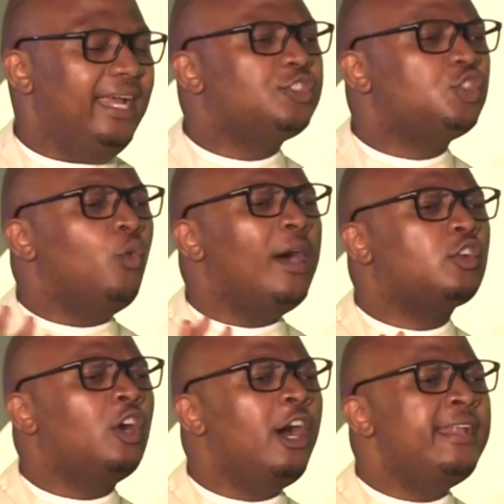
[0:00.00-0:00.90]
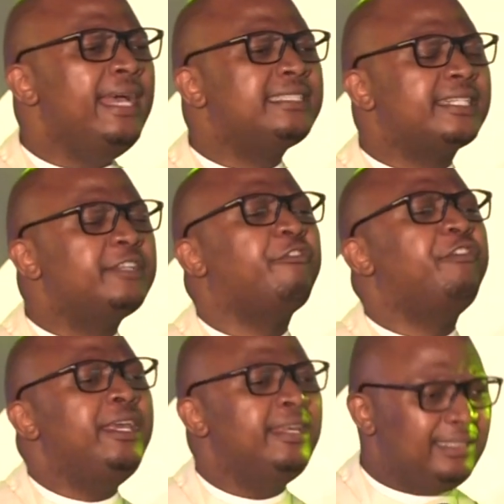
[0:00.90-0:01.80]
And so what God has
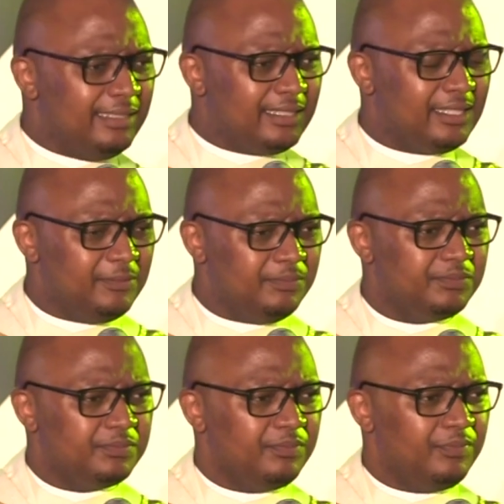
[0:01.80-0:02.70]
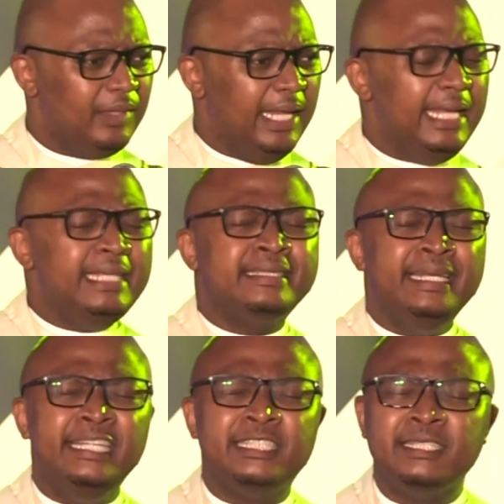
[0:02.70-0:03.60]
revealed is
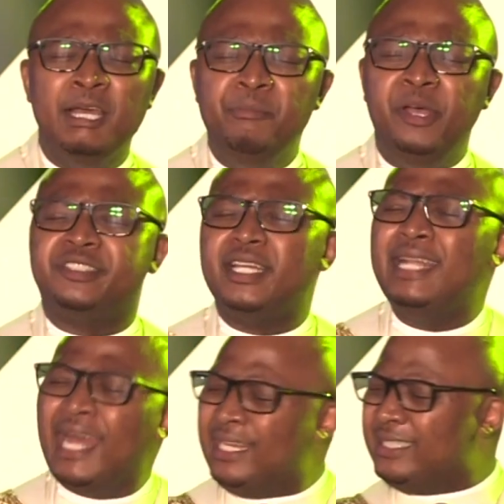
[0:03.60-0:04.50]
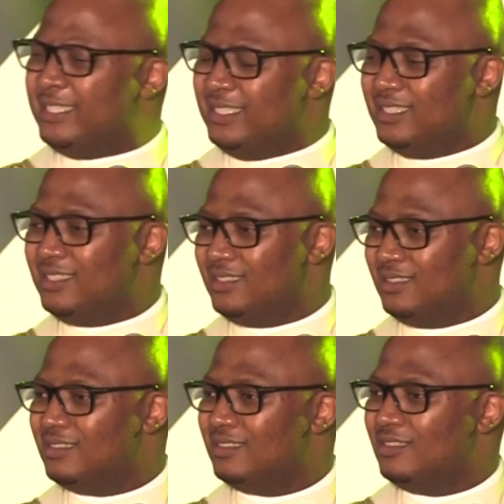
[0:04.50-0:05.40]
his personality.
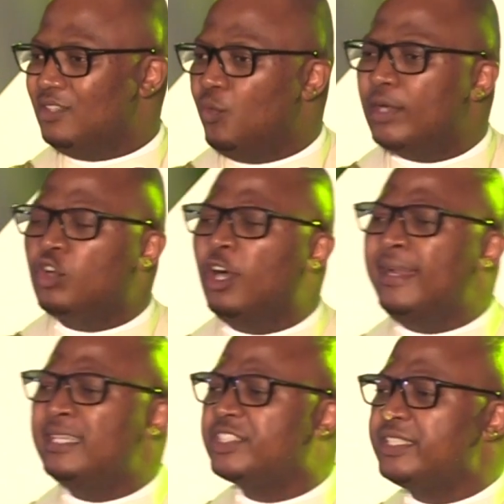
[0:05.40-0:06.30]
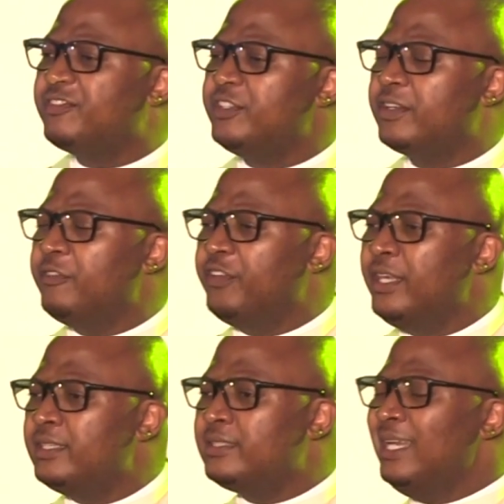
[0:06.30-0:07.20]
What God has
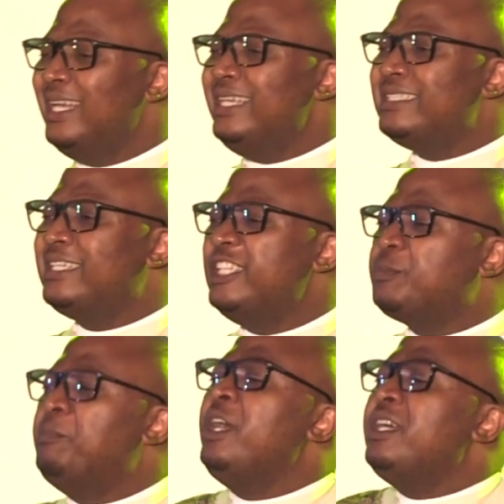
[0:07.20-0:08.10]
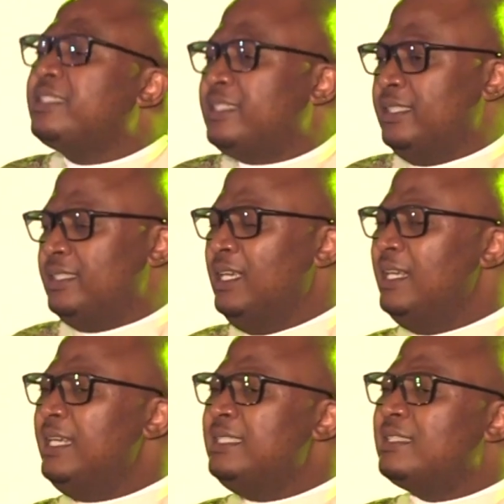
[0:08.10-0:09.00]
revealed is his person,
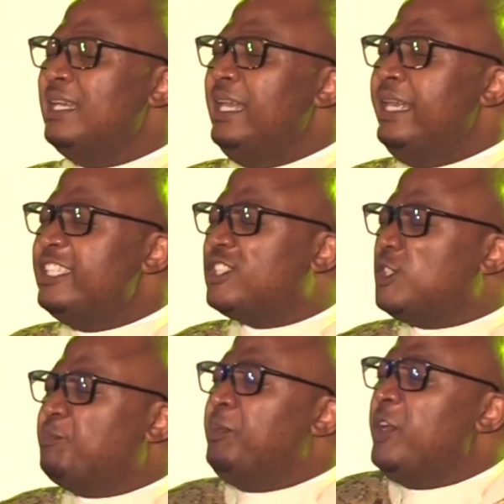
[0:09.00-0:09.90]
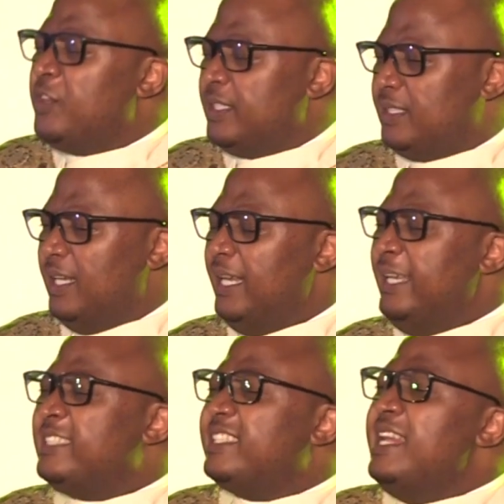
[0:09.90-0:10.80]
is his spirit,
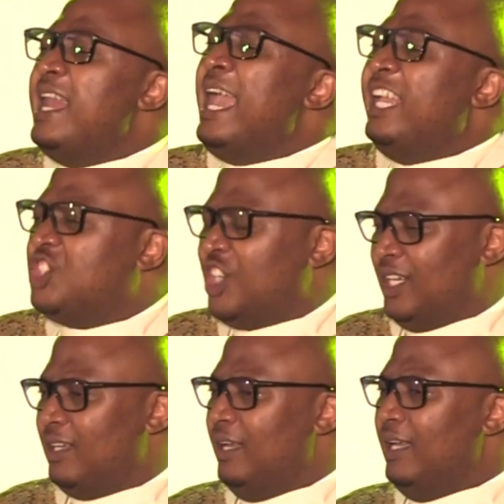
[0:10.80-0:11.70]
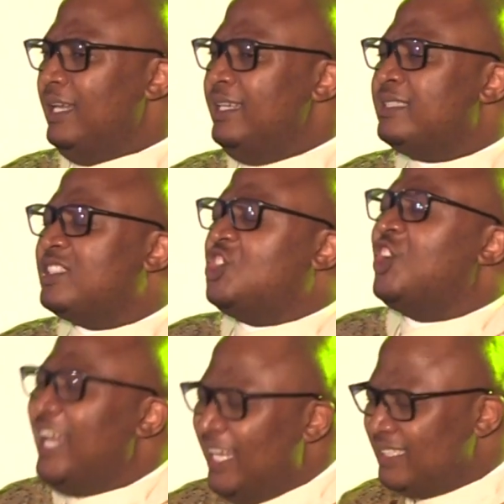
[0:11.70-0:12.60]
his nature, his
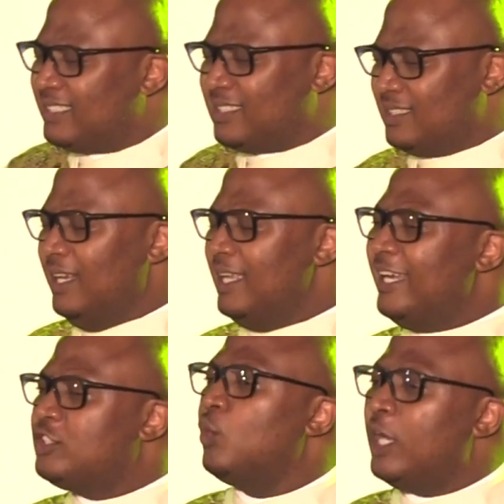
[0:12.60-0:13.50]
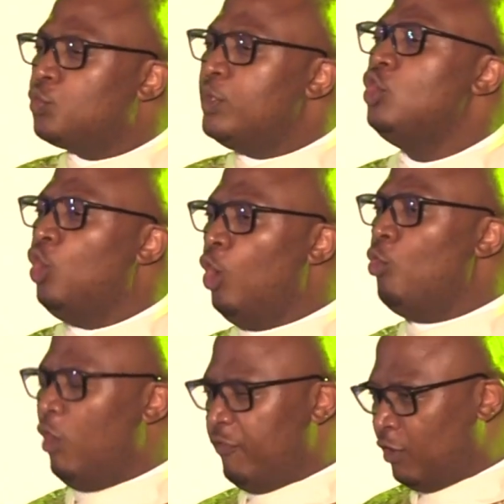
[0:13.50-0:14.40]
traits. That's what we
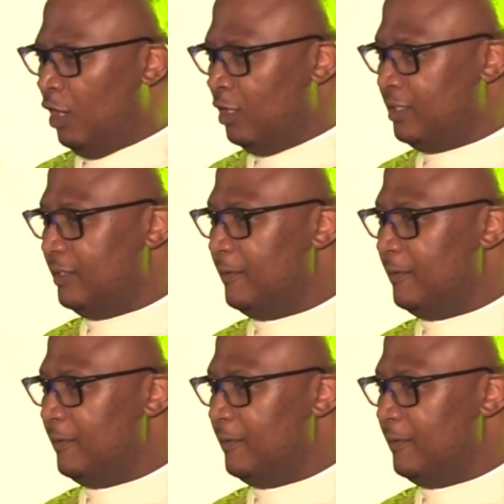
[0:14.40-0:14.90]
know of God.